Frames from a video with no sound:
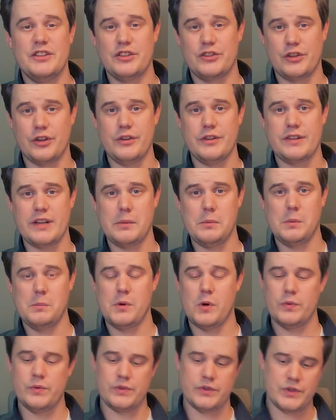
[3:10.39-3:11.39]
in the turntable
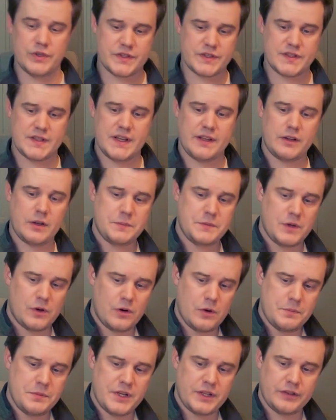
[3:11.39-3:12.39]
mode, you just set up
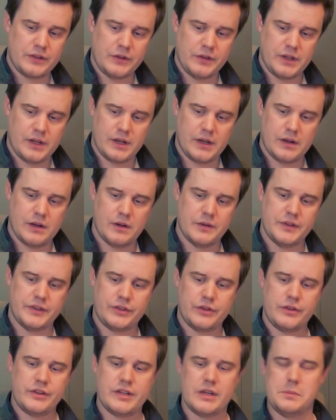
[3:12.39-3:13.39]
your object on the
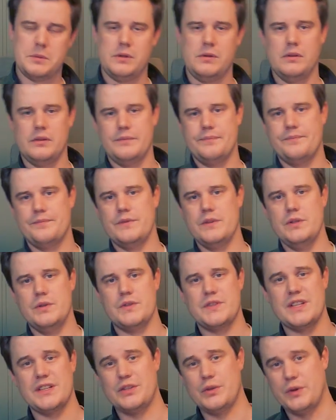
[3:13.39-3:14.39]
turntable,
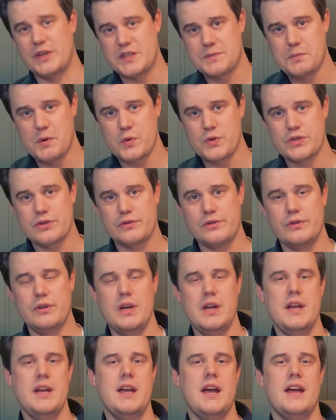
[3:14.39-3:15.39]
you set your exposure,
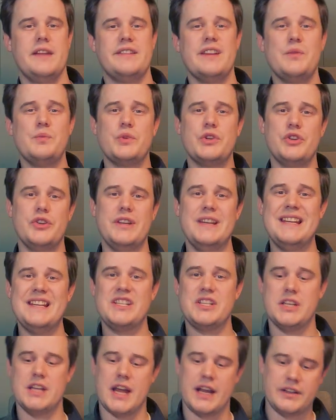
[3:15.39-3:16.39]
and then when you
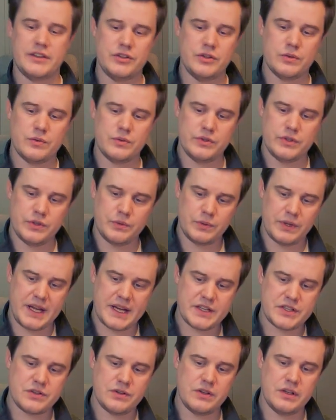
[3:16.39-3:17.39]
initiate, you will
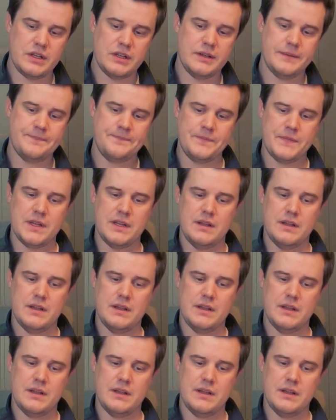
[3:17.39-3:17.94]
actually,